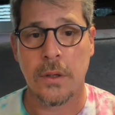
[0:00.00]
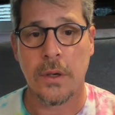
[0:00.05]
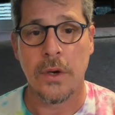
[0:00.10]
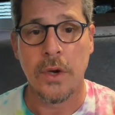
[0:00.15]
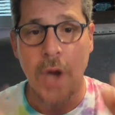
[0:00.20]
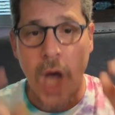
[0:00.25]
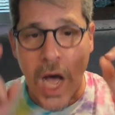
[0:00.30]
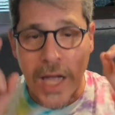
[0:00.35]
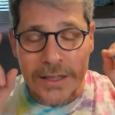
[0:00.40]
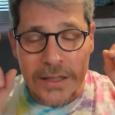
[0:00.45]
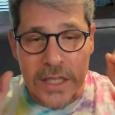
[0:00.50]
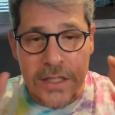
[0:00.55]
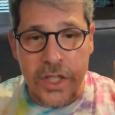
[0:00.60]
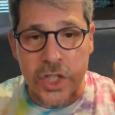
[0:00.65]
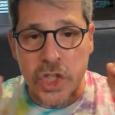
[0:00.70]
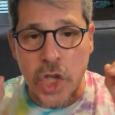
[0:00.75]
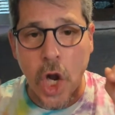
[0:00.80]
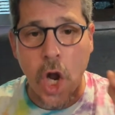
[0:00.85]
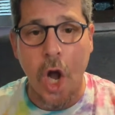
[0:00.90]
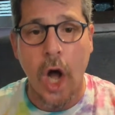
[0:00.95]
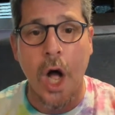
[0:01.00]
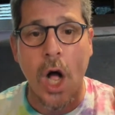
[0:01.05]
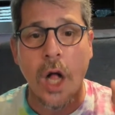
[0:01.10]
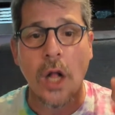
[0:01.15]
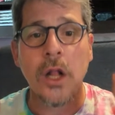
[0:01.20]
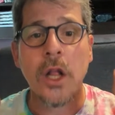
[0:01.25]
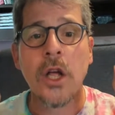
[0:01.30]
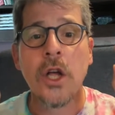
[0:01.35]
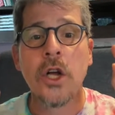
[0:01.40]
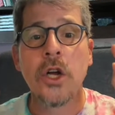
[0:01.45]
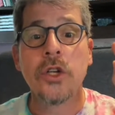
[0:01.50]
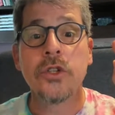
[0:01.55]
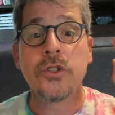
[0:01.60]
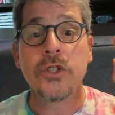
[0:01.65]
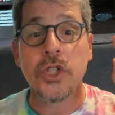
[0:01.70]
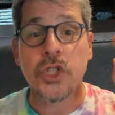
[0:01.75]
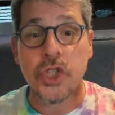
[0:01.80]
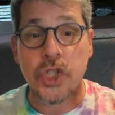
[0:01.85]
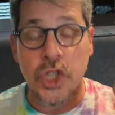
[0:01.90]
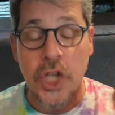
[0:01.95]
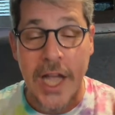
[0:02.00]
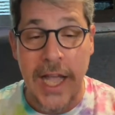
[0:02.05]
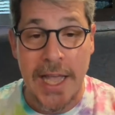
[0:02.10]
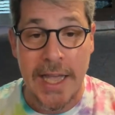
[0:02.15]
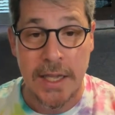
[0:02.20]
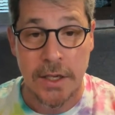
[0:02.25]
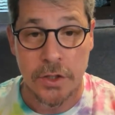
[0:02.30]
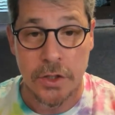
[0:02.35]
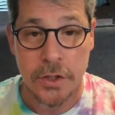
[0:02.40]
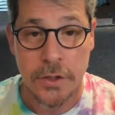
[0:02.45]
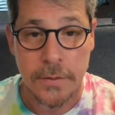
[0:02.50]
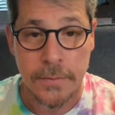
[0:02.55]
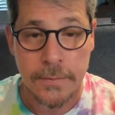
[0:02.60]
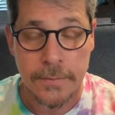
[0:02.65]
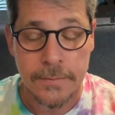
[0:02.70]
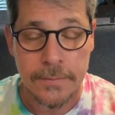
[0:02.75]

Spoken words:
Not this is a call to change,